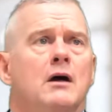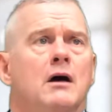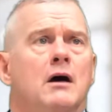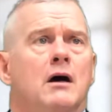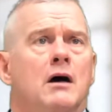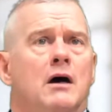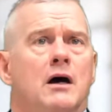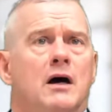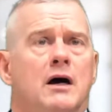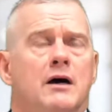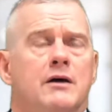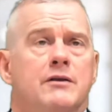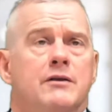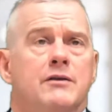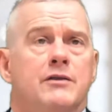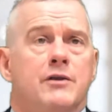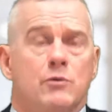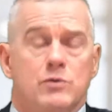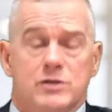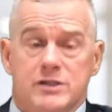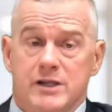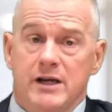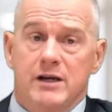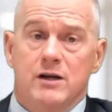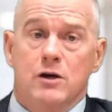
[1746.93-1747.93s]
there
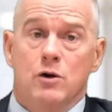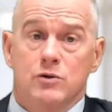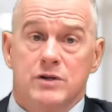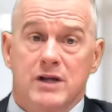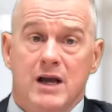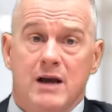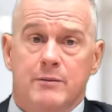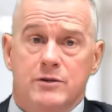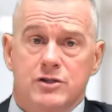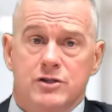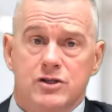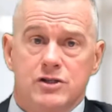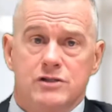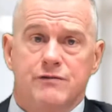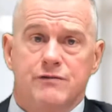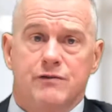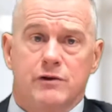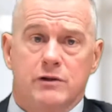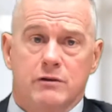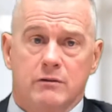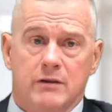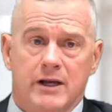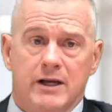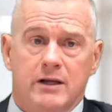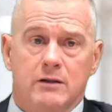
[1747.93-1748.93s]
was a no damages for
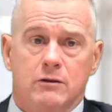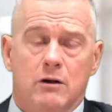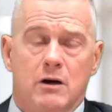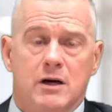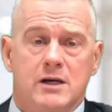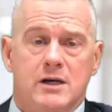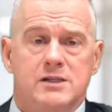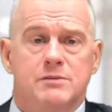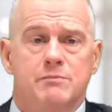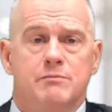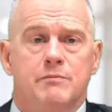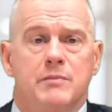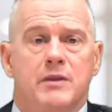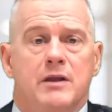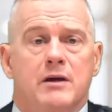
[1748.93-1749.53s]
delay clause.